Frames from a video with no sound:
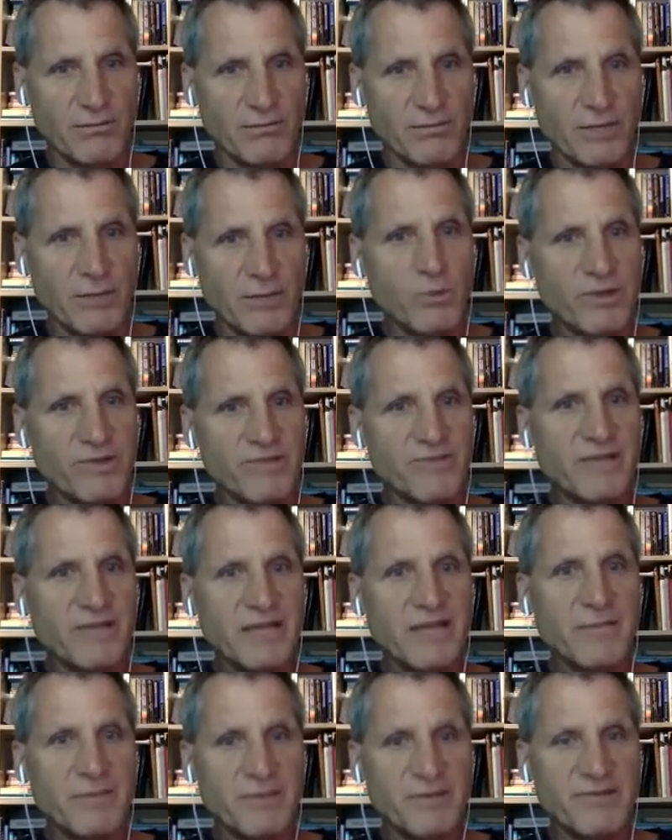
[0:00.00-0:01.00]
It wants to
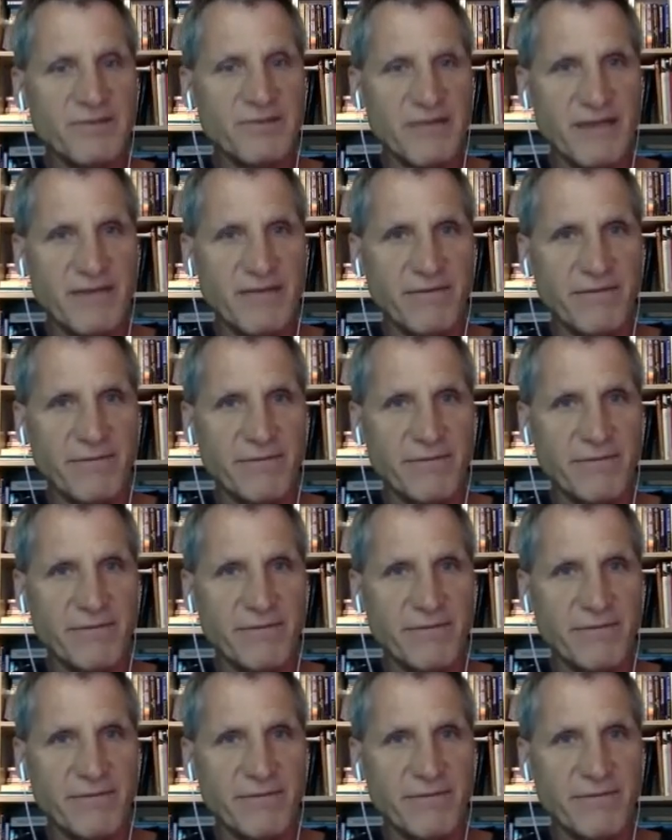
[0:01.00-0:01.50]
keep us safe.